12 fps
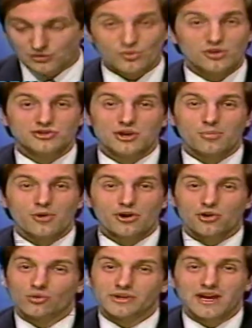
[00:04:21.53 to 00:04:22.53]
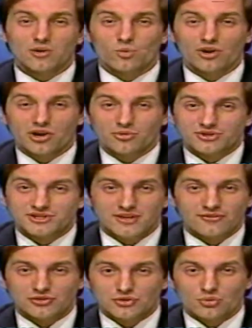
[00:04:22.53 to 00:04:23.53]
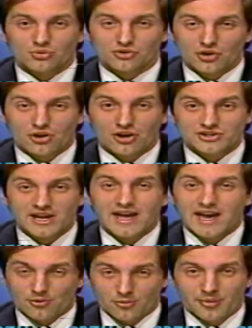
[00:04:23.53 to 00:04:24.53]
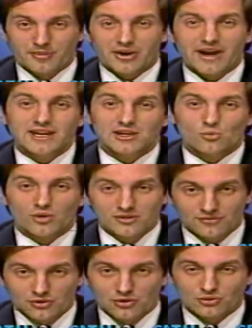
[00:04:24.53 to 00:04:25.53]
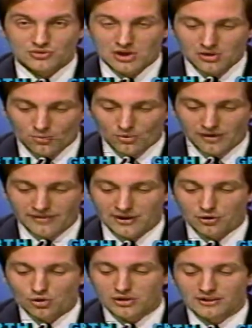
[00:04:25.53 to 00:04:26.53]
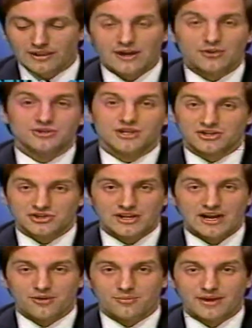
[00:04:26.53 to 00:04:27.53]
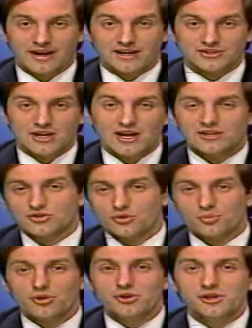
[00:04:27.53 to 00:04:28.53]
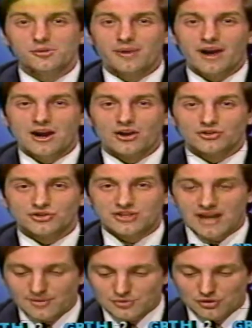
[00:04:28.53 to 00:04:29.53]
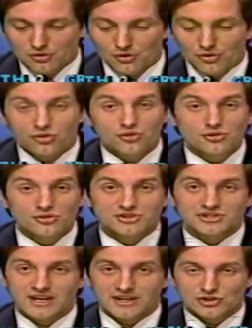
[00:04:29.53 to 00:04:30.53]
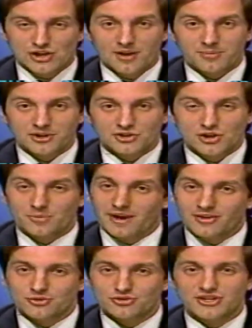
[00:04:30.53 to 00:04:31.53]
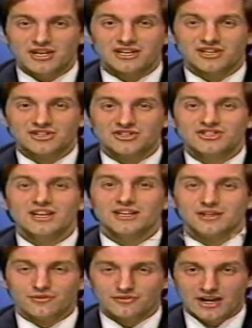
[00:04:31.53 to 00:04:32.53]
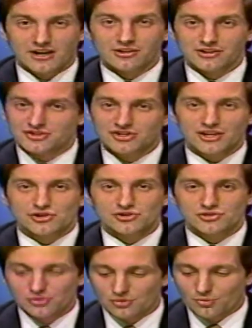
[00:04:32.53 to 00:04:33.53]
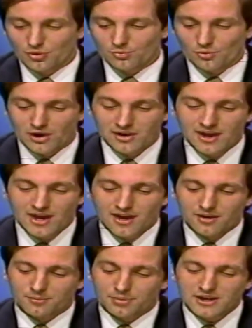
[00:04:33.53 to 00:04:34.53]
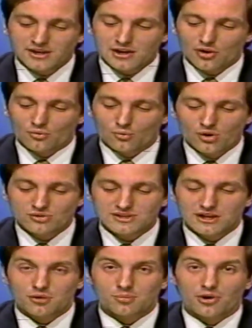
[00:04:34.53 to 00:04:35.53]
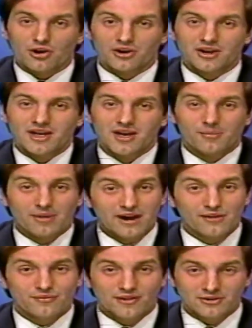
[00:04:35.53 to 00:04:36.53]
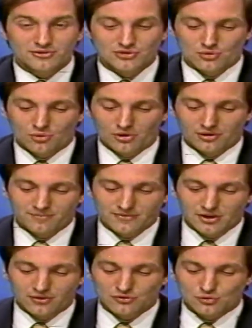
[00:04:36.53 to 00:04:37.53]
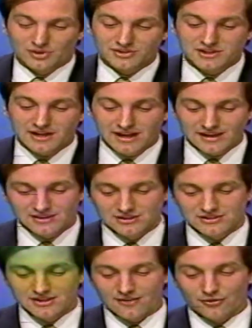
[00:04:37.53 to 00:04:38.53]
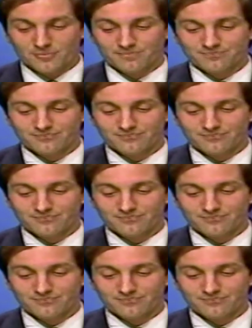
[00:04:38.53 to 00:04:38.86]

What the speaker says: Roselle Park only had 107 total yards, and remember, 81 of those were on that hook and ladder touchdown pass. So the Brearley Bears capture their 3rd state championship and their 2nd consecutive title in Section 2, Group 1, beating Roselle Park by a final score of 28-7.